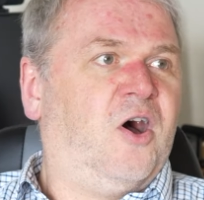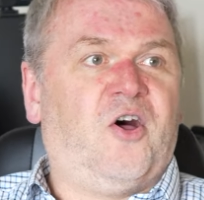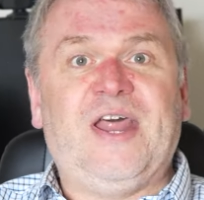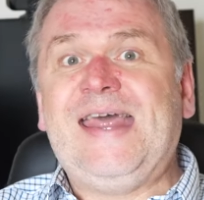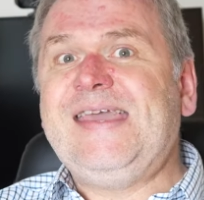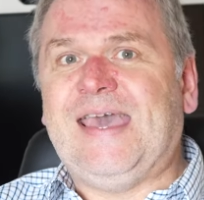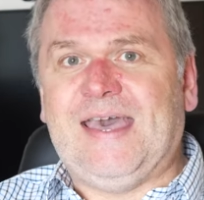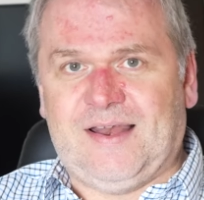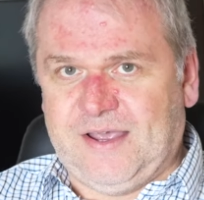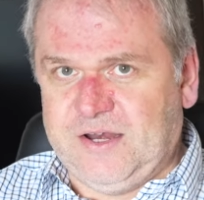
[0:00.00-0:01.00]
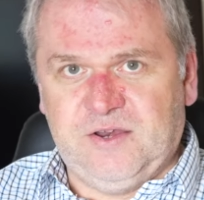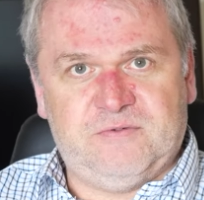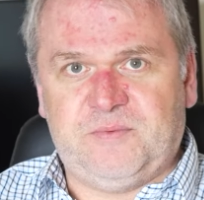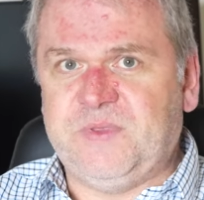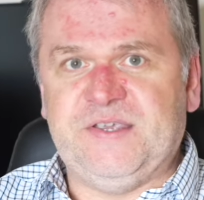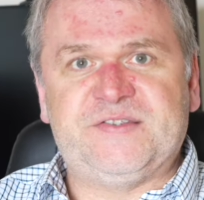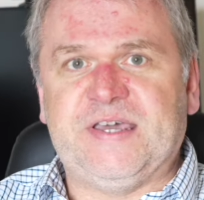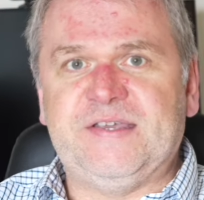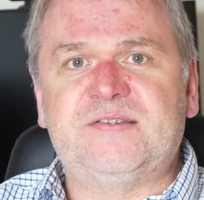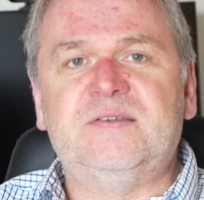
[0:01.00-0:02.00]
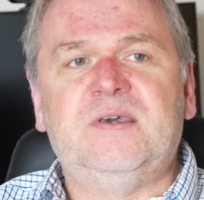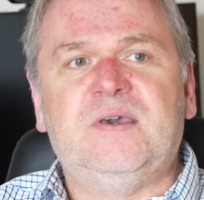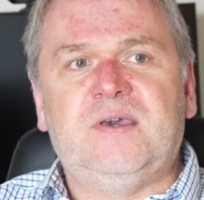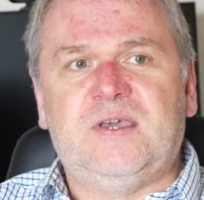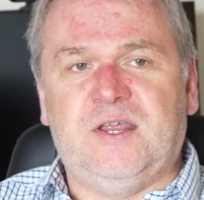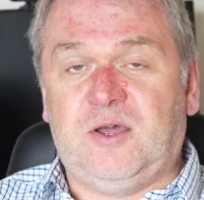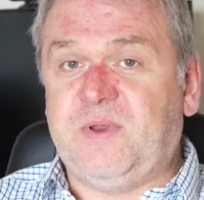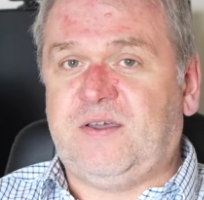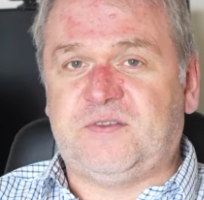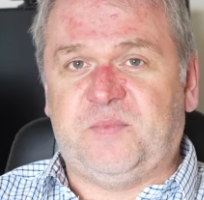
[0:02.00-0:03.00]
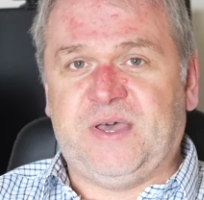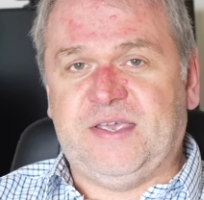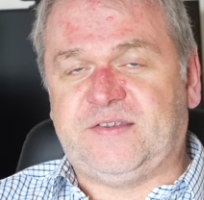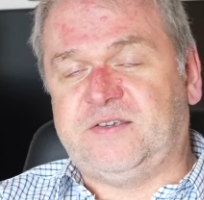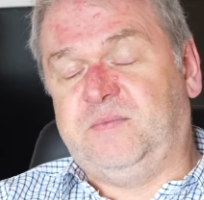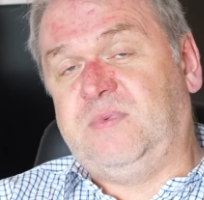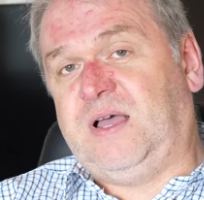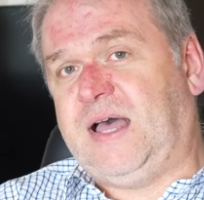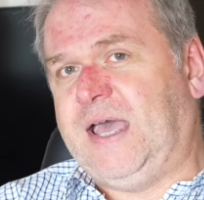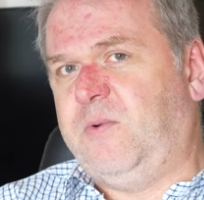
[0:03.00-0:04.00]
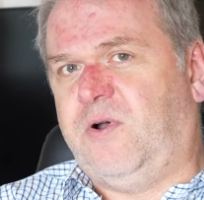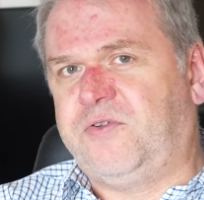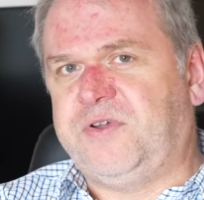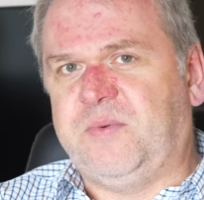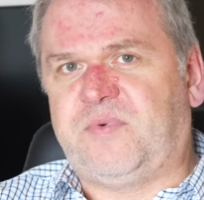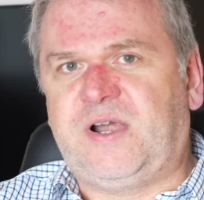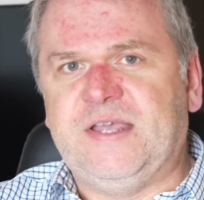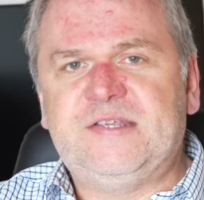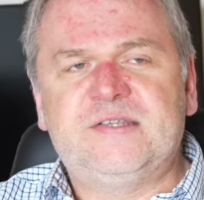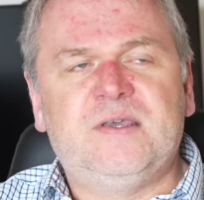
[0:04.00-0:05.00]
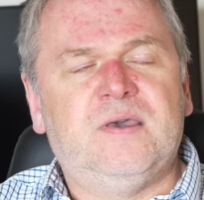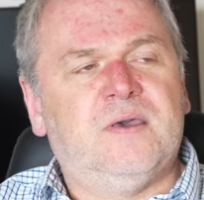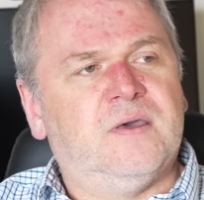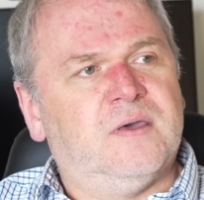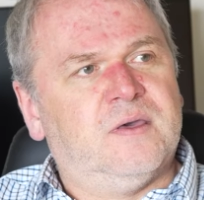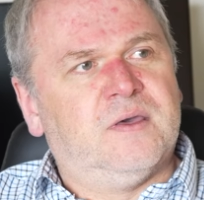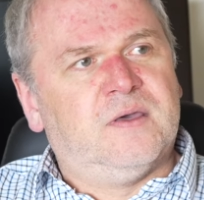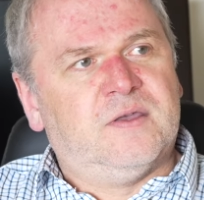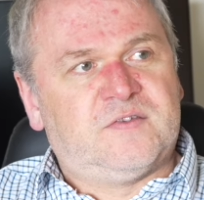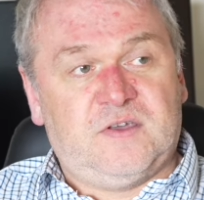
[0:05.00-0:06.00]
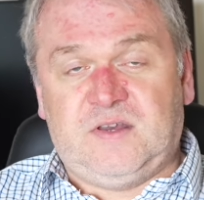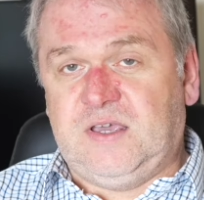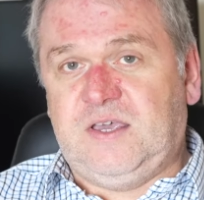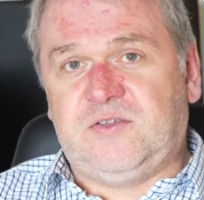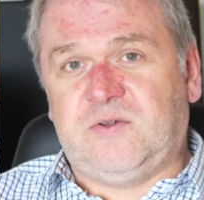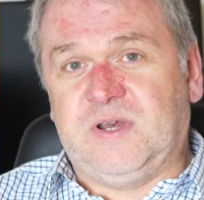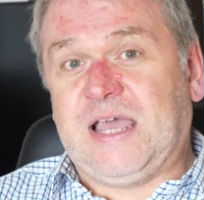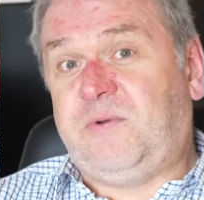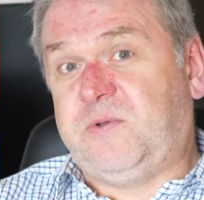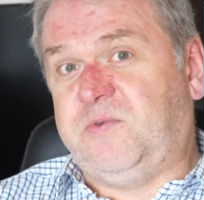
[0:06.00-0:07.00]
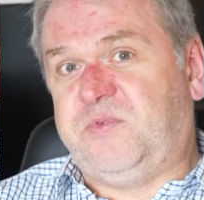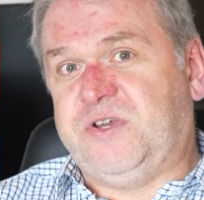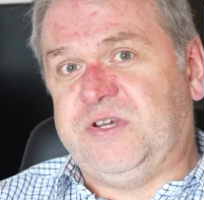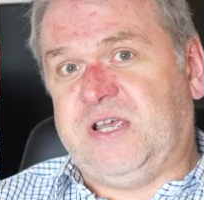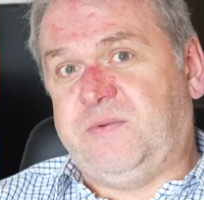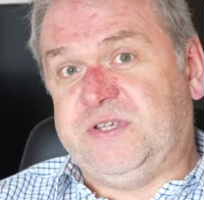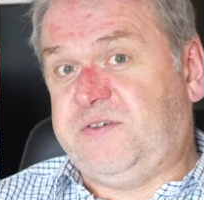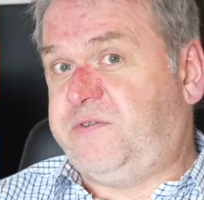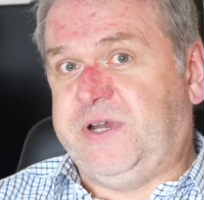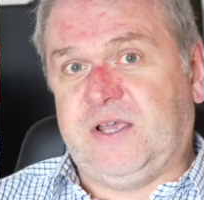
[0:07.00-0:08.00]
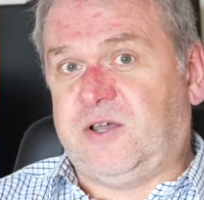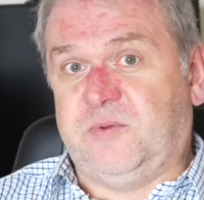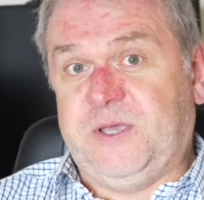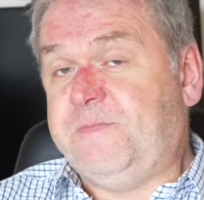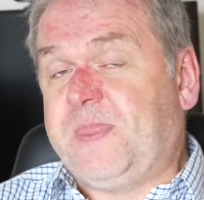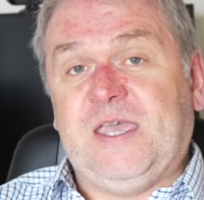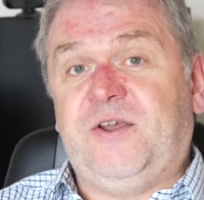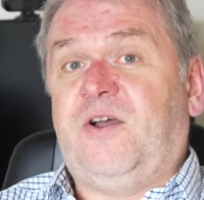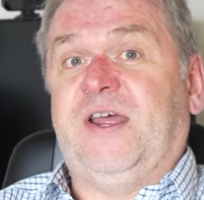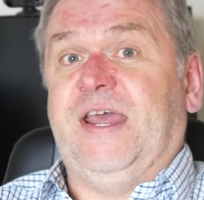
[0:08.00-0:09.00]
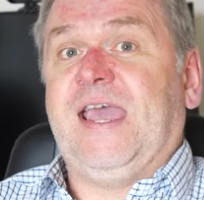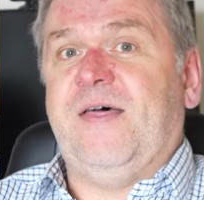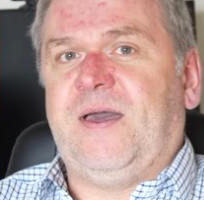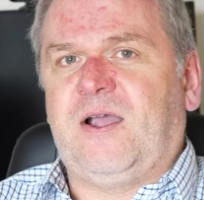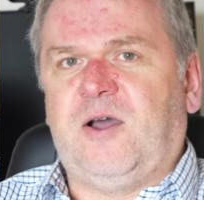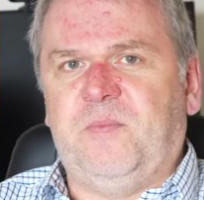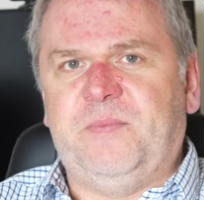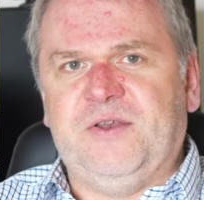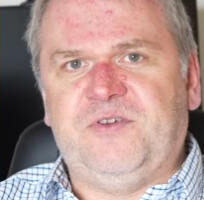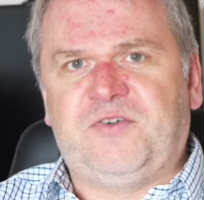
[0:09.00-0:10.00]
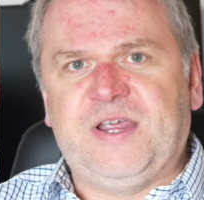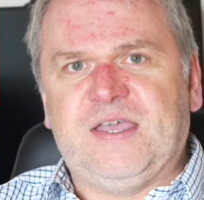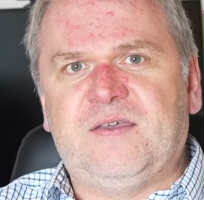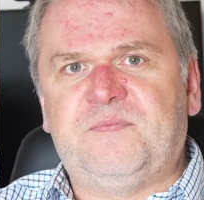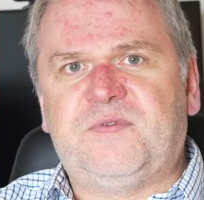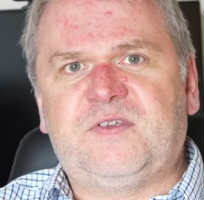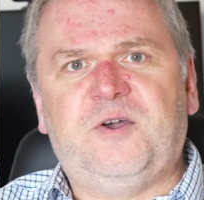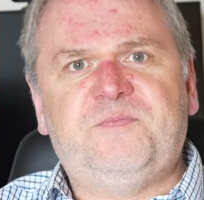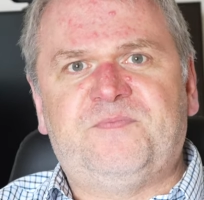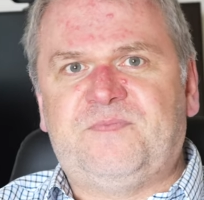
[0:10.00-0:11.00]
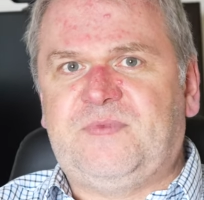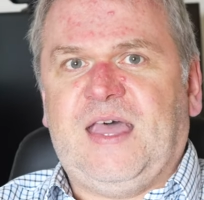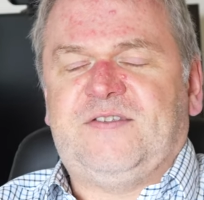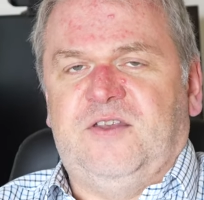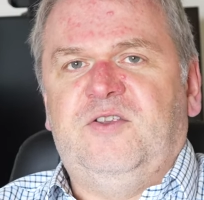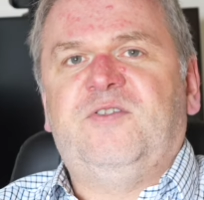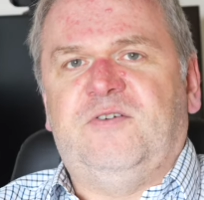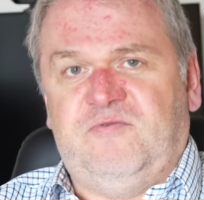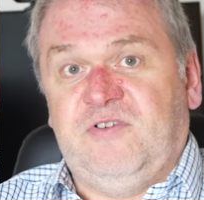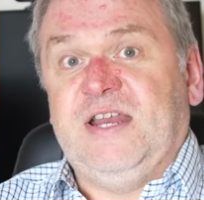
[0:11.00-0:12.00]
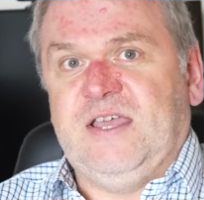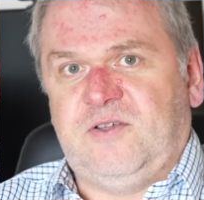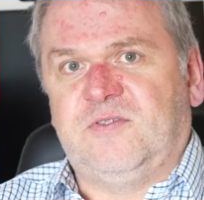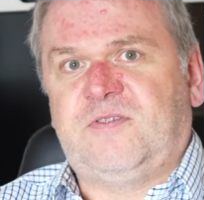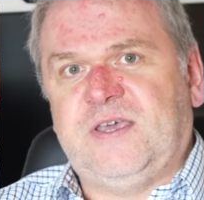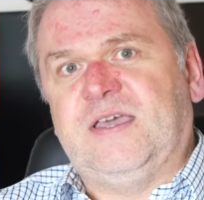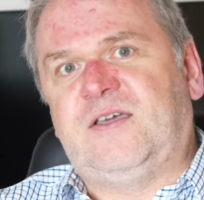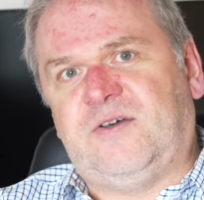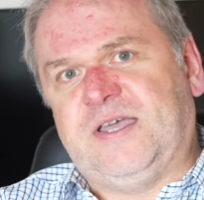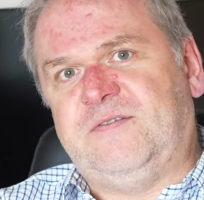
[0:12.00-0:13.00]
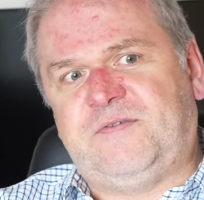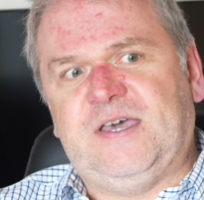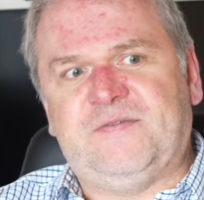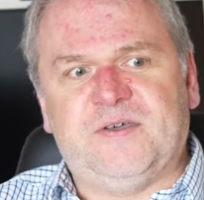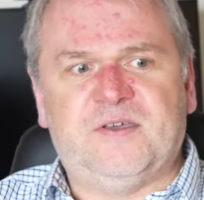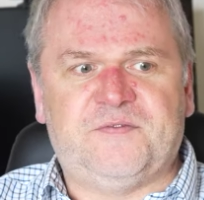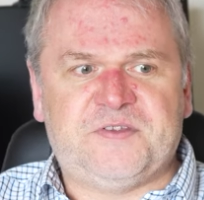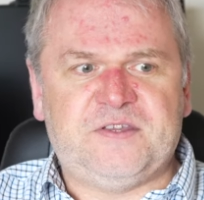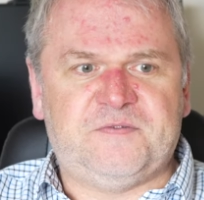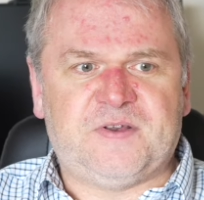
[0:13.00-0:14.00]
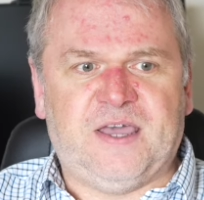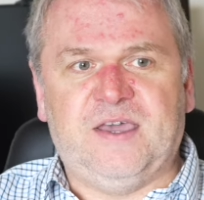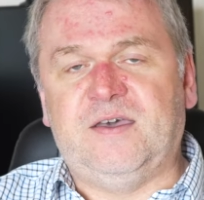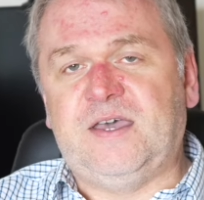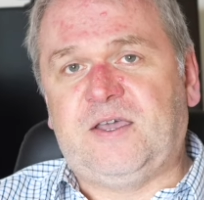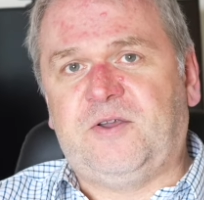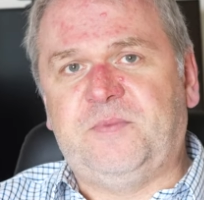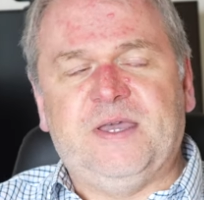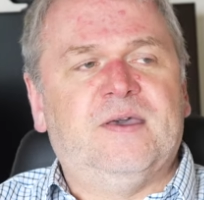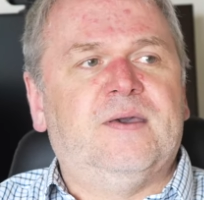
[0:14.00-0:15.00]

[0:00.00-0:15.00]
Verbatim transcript: on any airline in Europe these days, you normally have to pay some eye-watering price. Certainly at Heathrow and Gatwick with British Airways, if you're in economy, you're not going to get that complimentary drink. So that's another really good thing going in favour of City Flyer economy